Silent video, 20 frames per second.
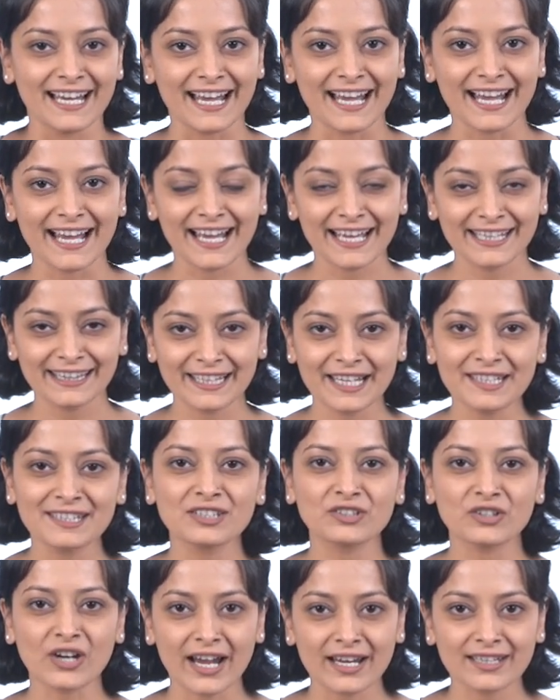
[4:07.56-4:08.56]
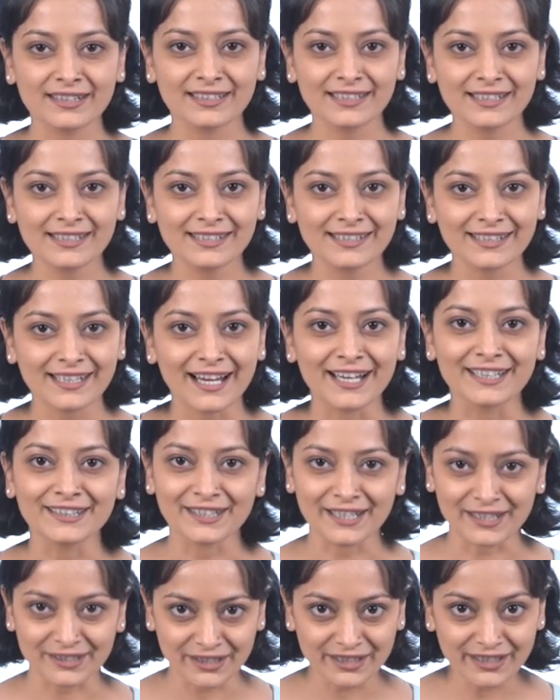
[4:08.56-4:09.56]
And let's try this
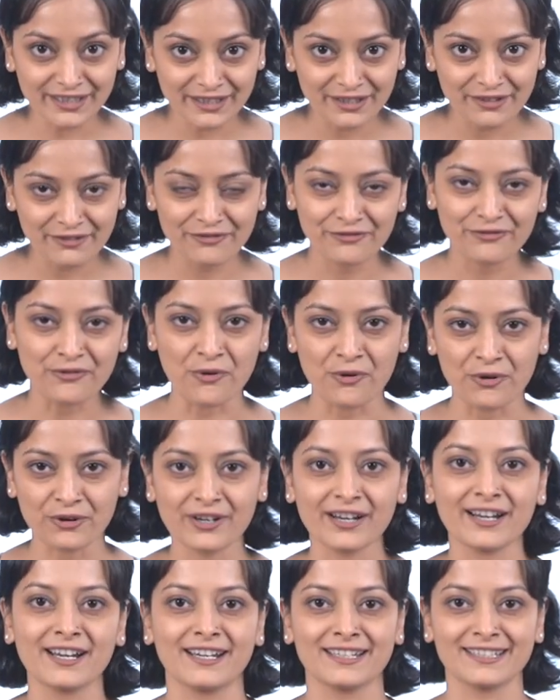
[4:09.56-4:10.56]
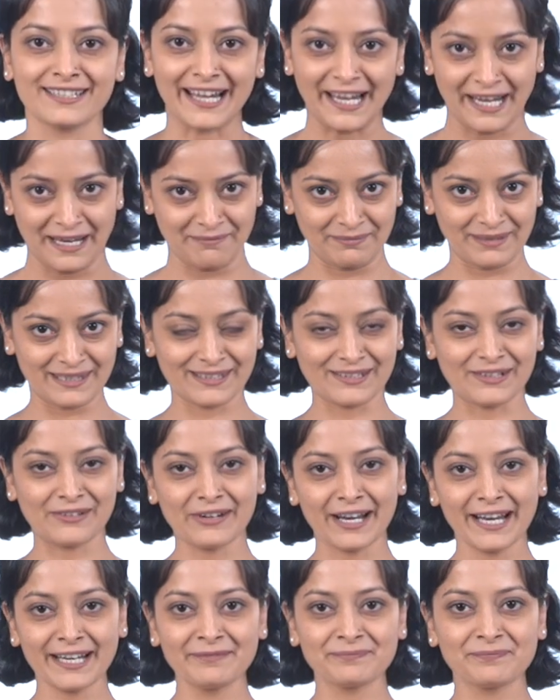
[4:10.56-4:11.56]
another 4 times.
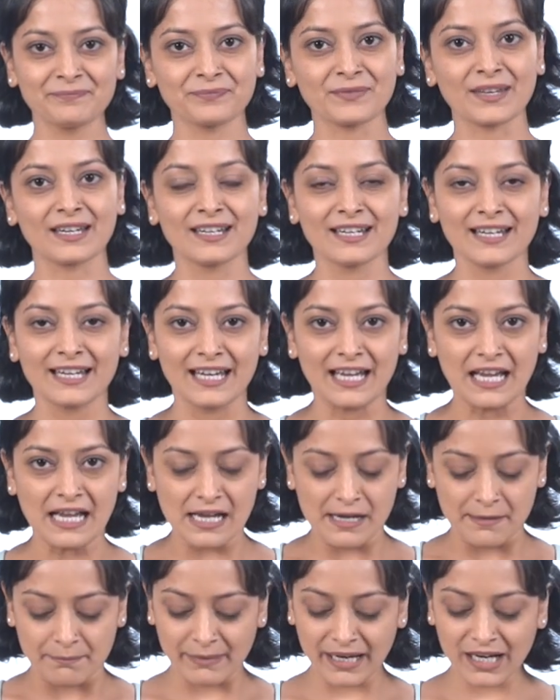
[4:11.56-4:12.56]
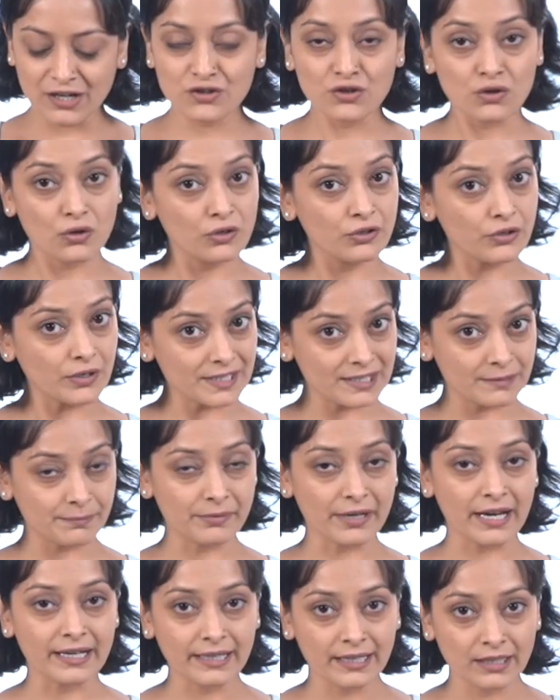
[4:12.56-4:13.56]
Alright? Make sure you're
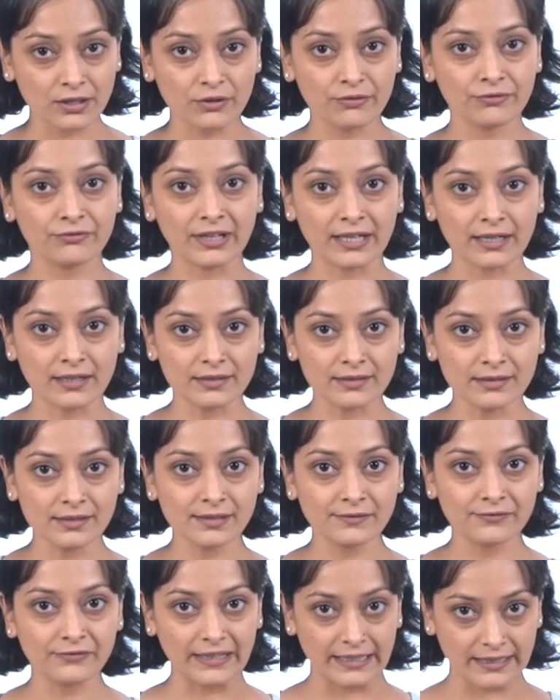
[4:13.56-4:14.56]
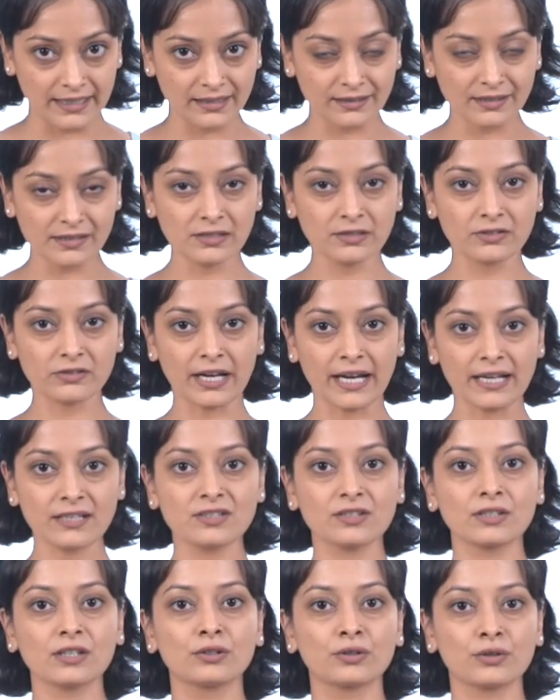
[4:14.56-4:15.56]
spreading your fingers, feeling the
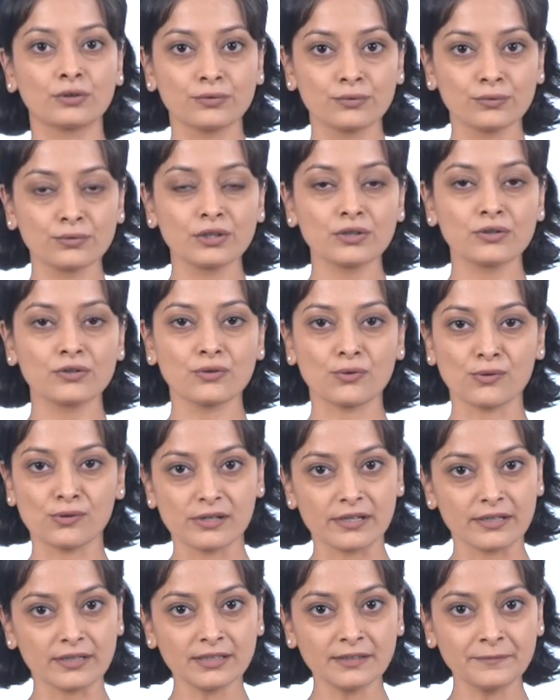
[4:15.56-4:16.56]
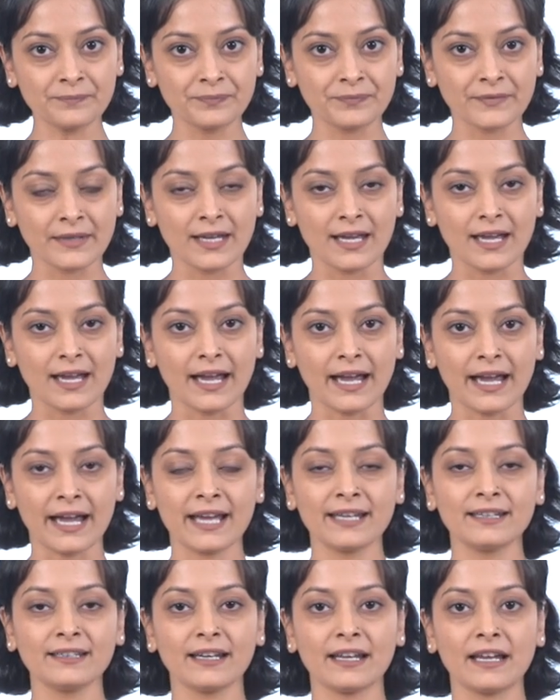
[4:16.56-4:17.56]
stretch through the shoulder.
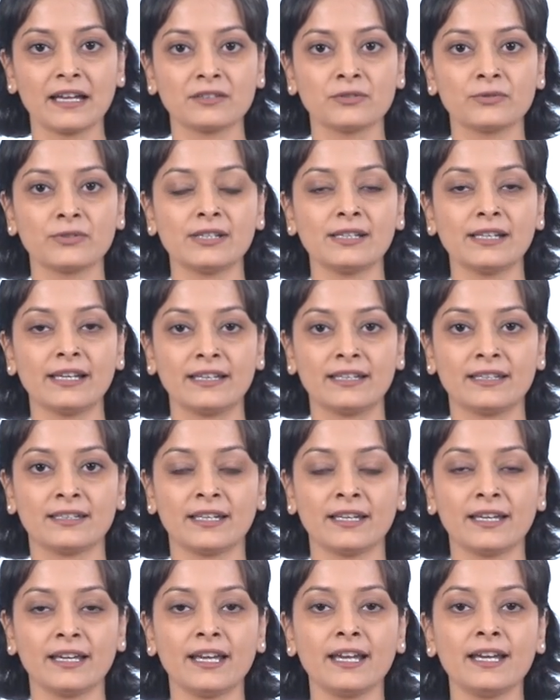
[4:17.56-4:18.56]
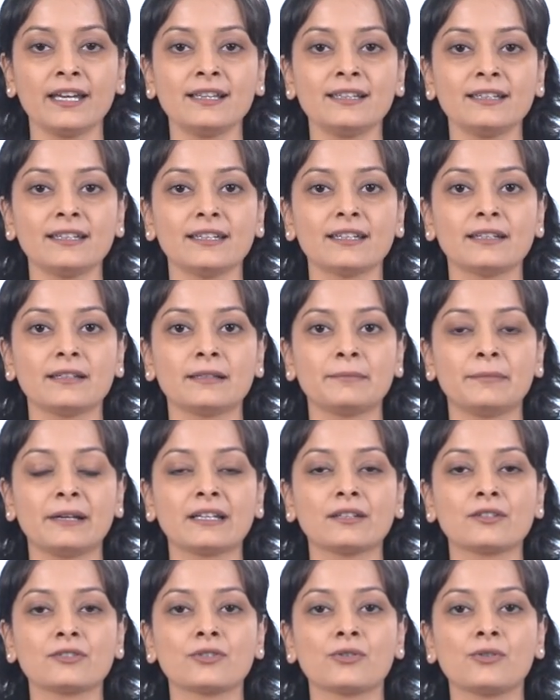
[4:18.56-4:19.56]
And you will inhale,
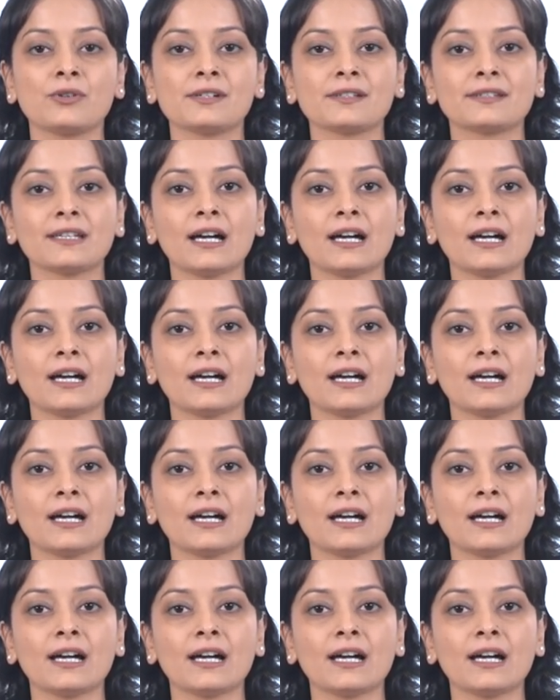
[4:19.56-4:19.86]
bring the shoulders